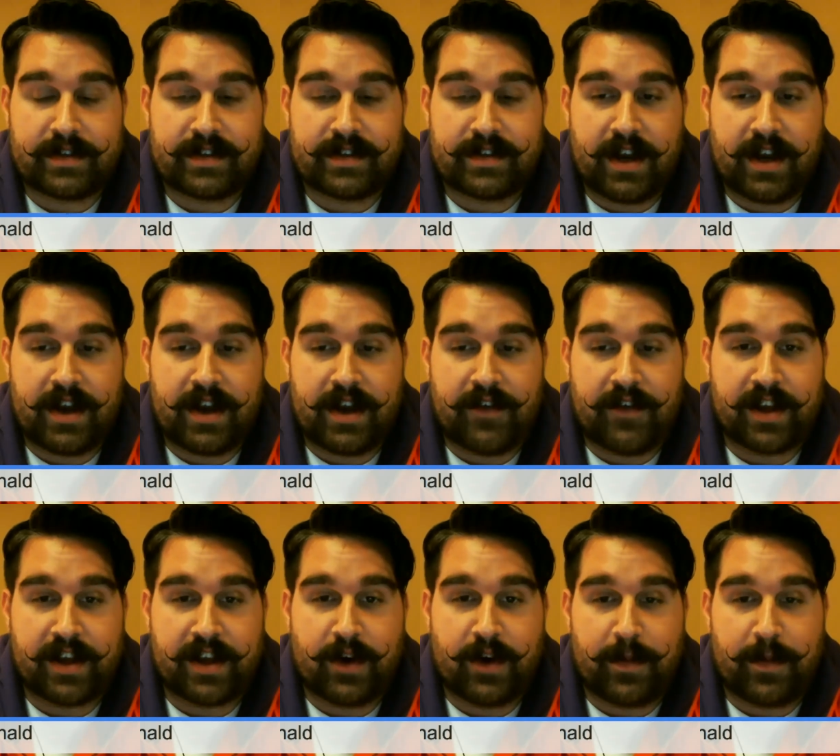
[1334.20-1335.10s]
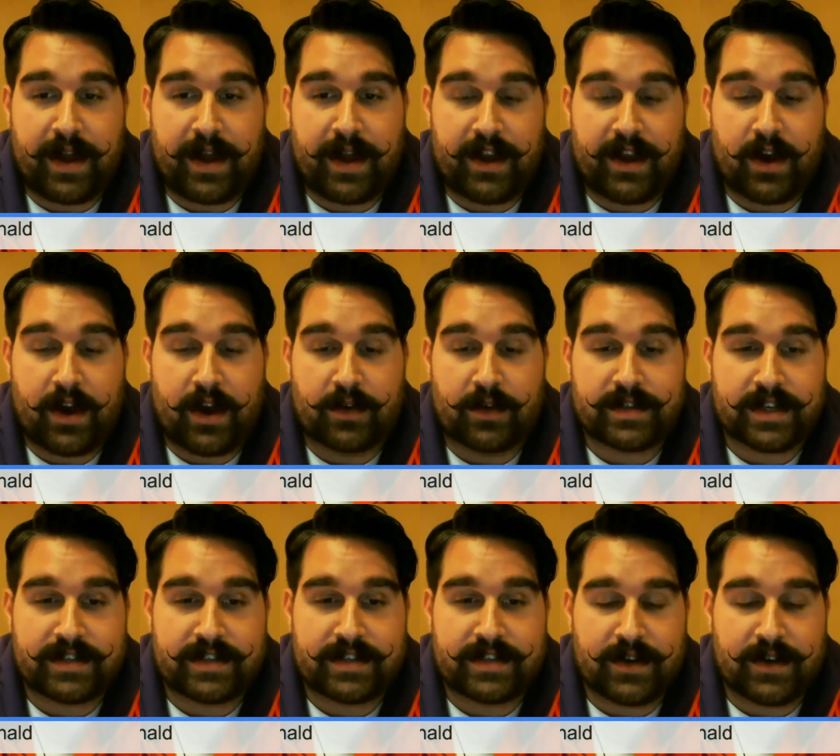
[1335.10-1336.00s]
enough Nicole Bastard. No, see, I
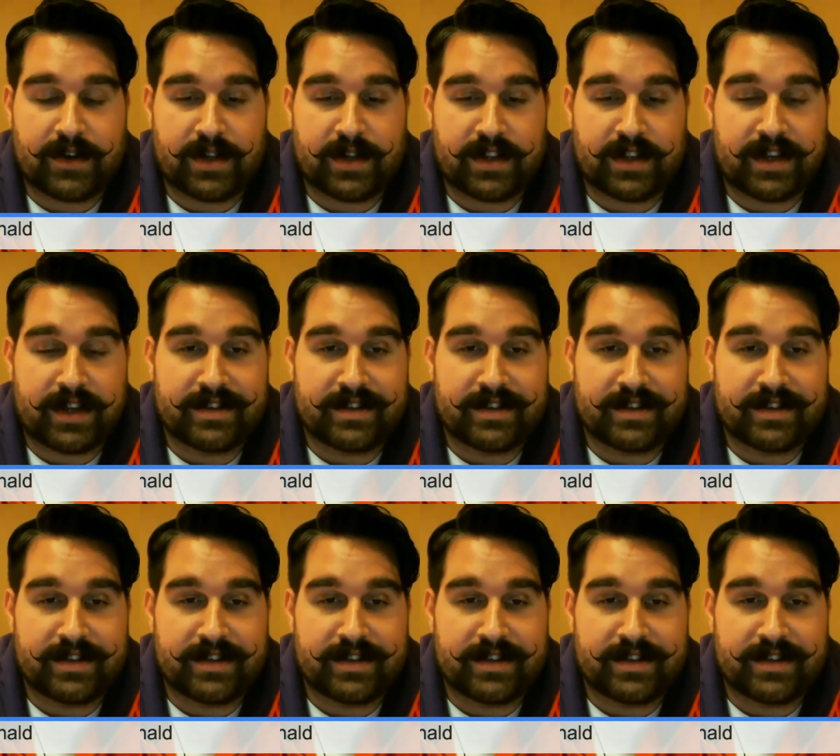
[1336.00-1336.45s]
don't like that.